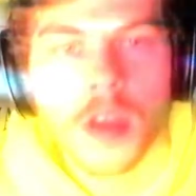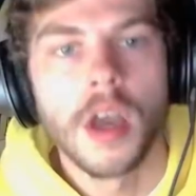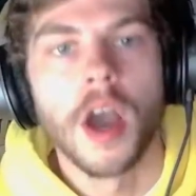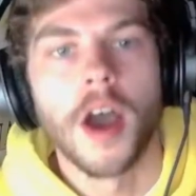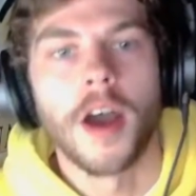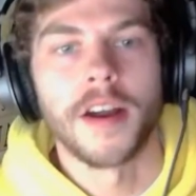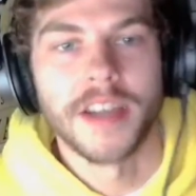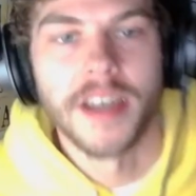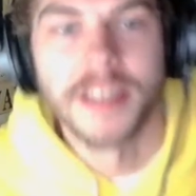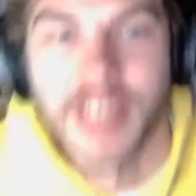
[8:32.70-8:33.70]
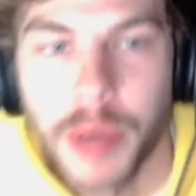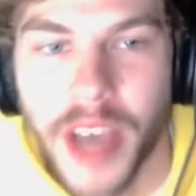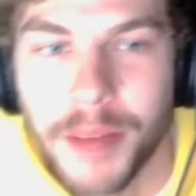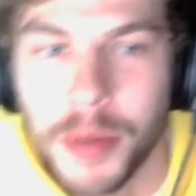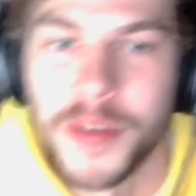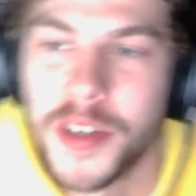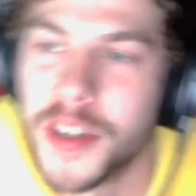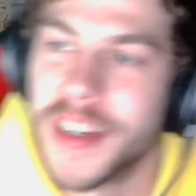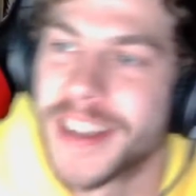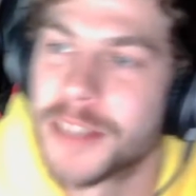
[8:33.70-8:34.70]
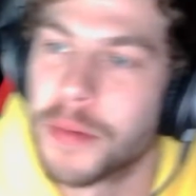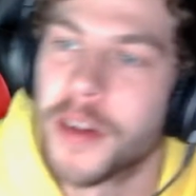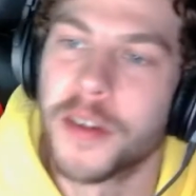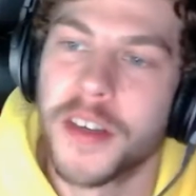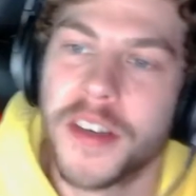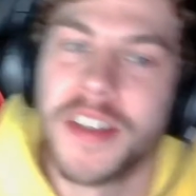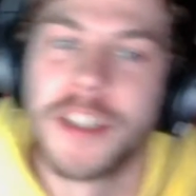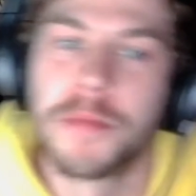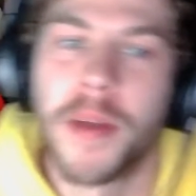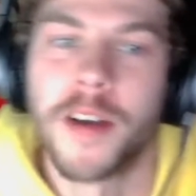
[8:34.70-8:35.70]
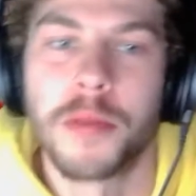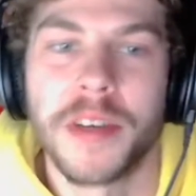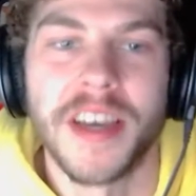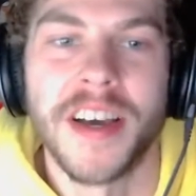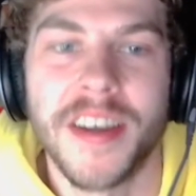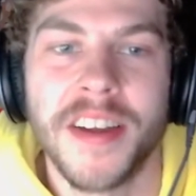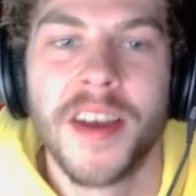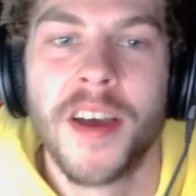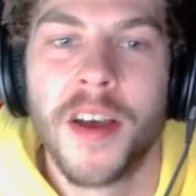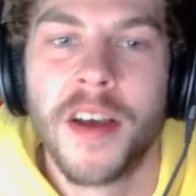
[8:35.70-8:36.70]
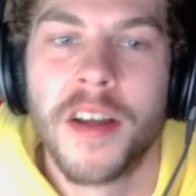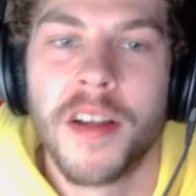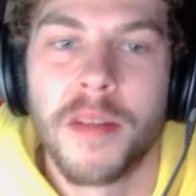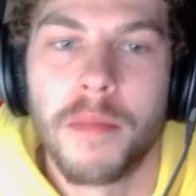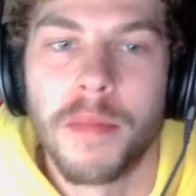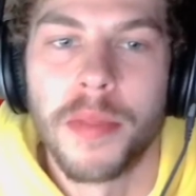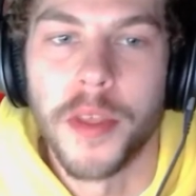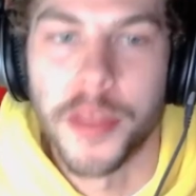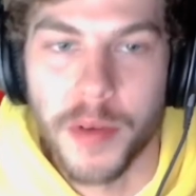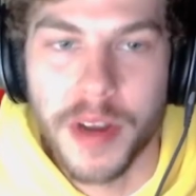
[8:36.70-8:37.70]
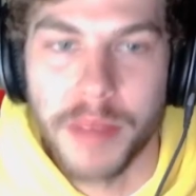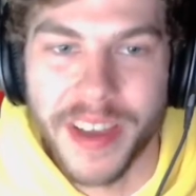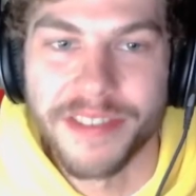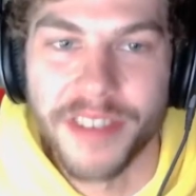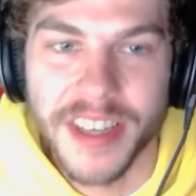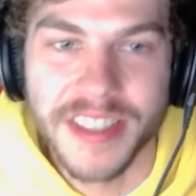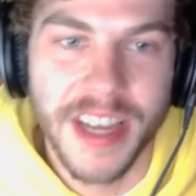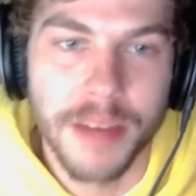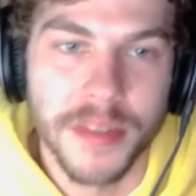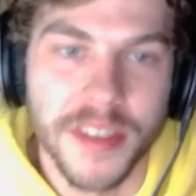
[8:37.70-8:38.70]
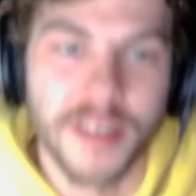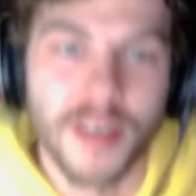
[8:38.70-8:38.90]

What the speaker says: All right, guys, and then we hop over to the next panel here. In this panel, we got the three big fights happening.